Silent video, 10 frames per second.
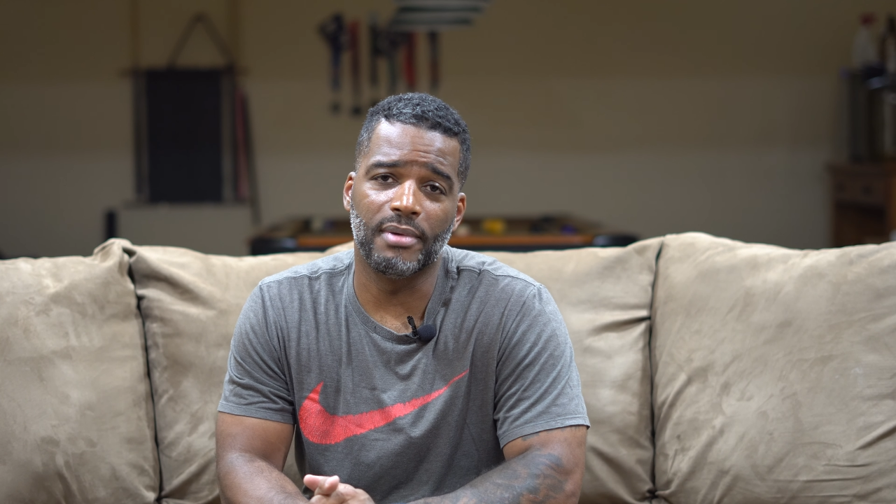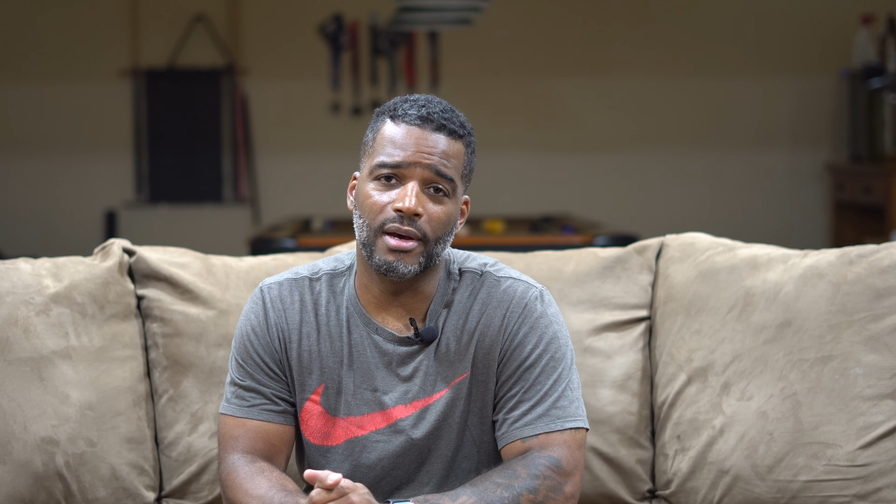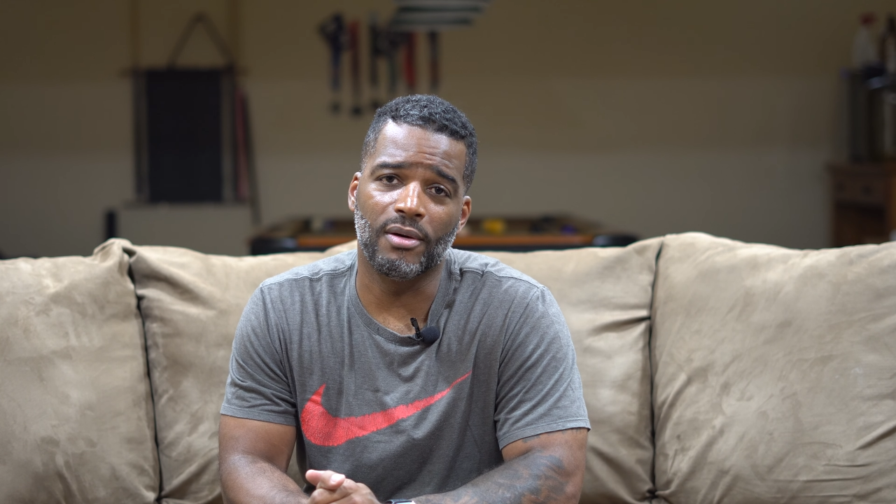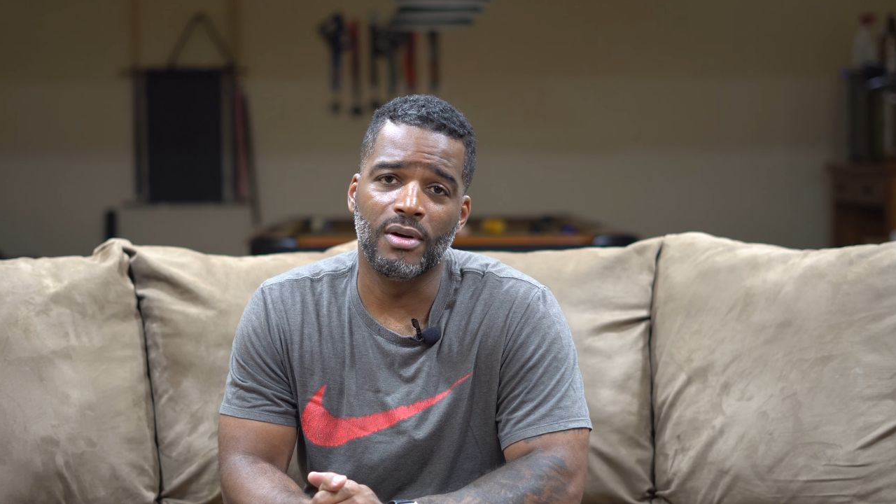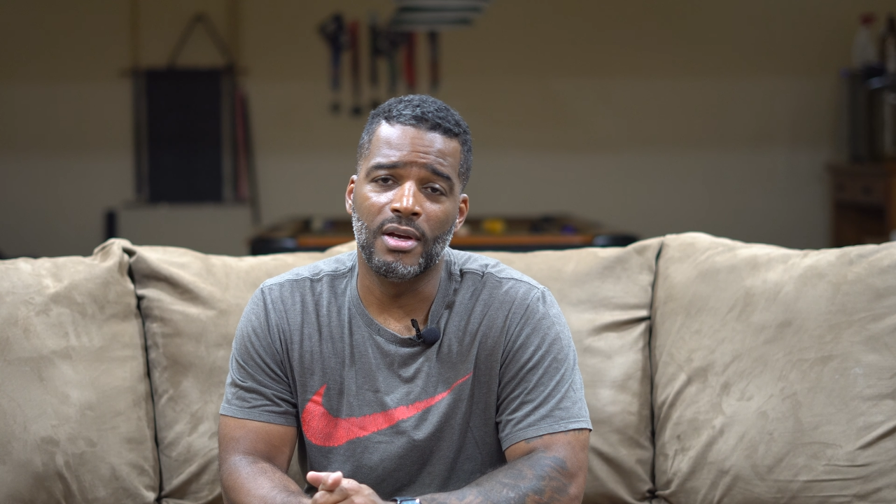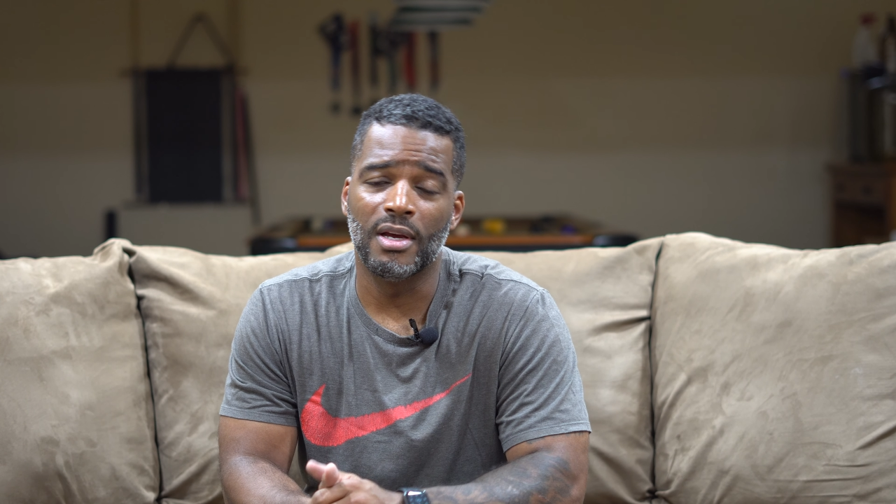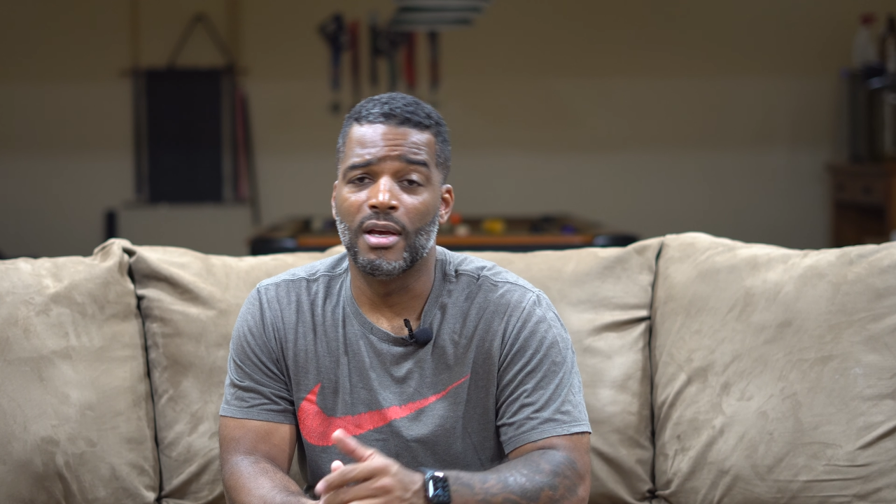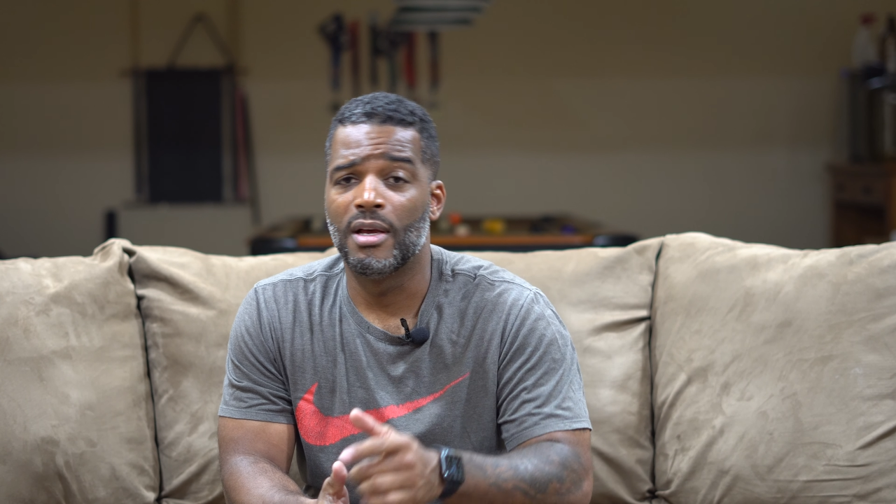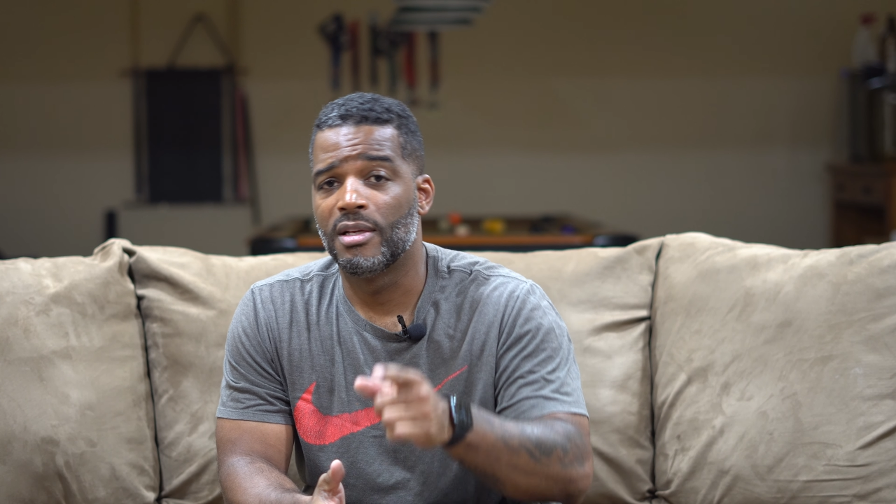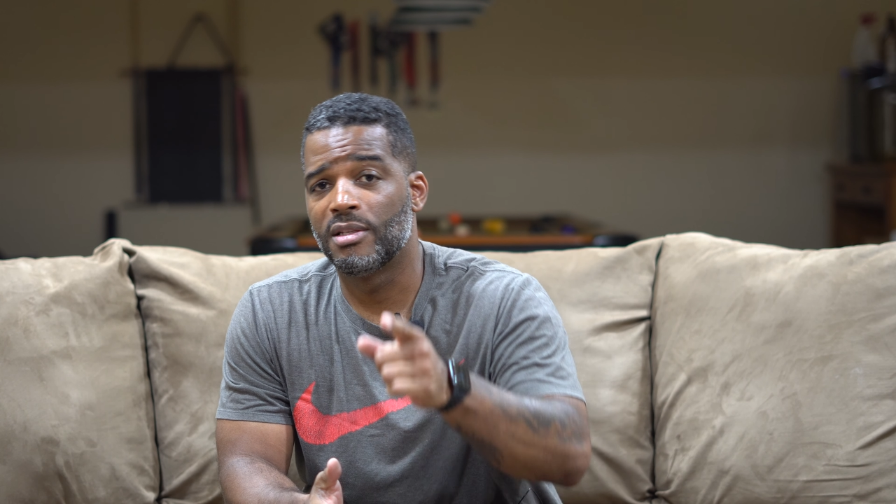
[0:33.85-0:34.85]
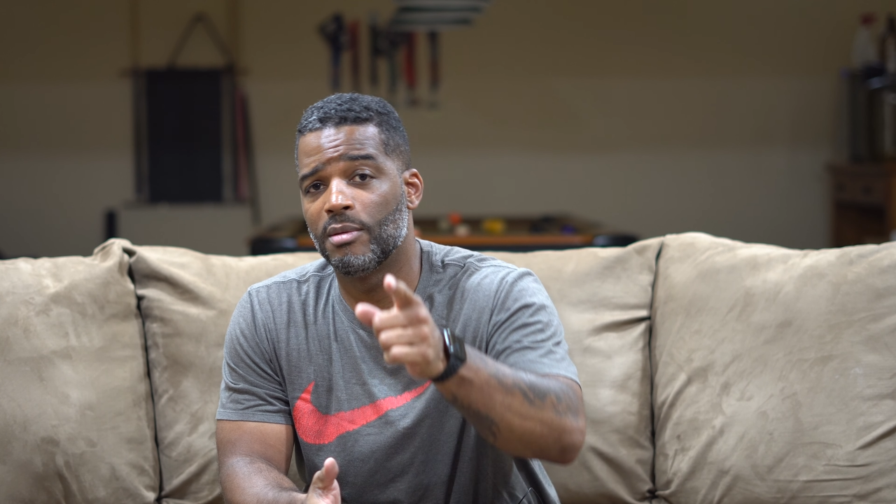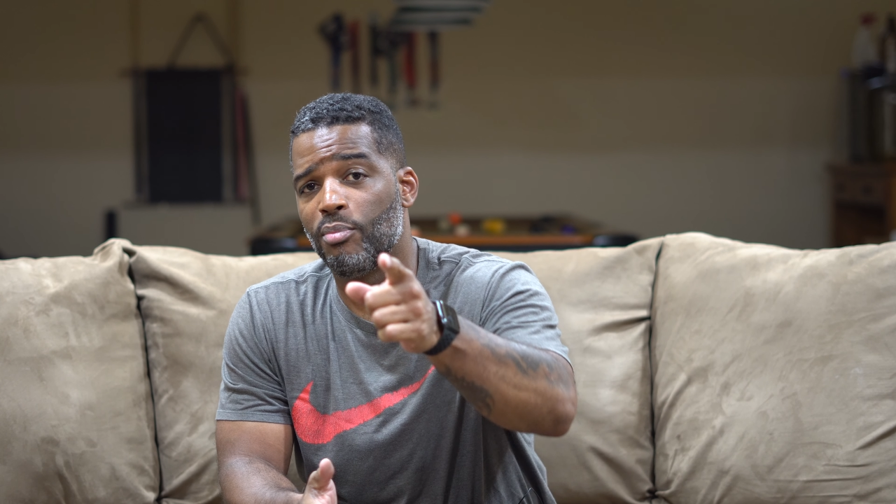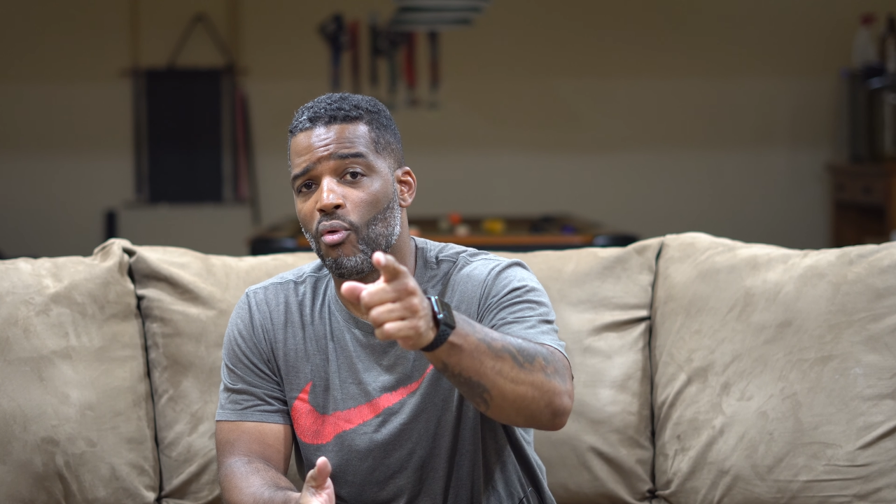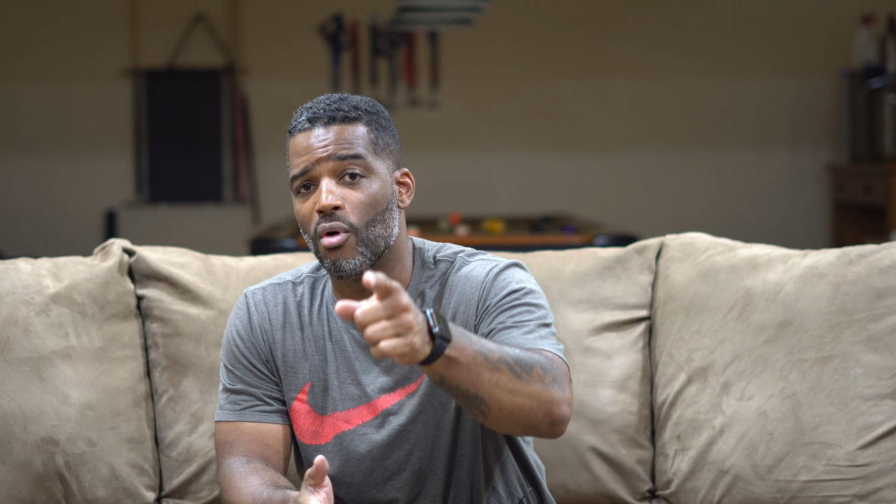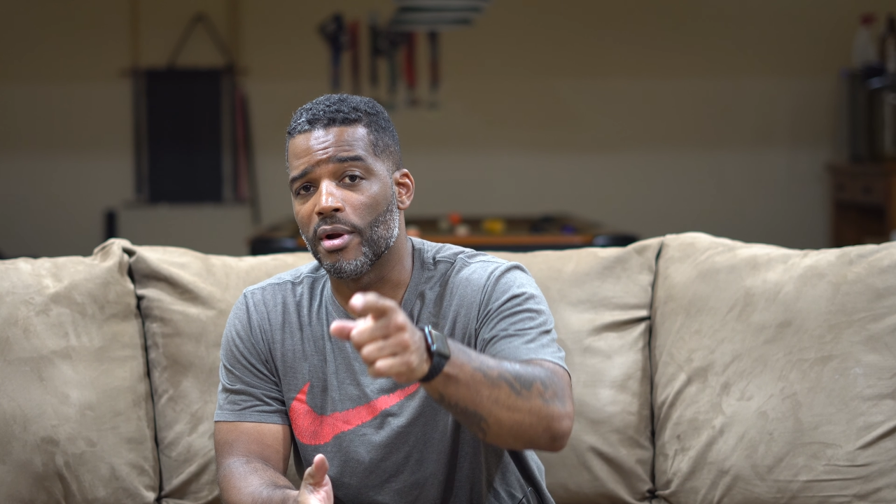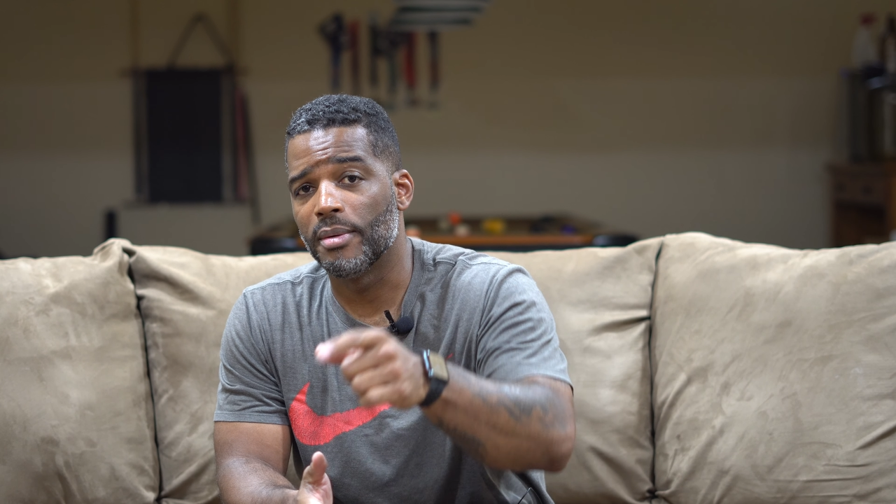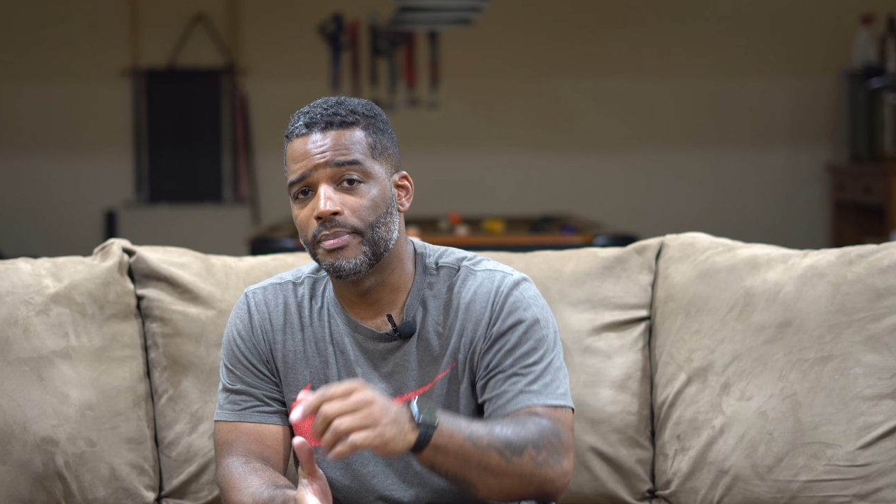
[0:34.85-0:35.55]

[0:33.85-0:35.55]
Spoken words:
bell, support.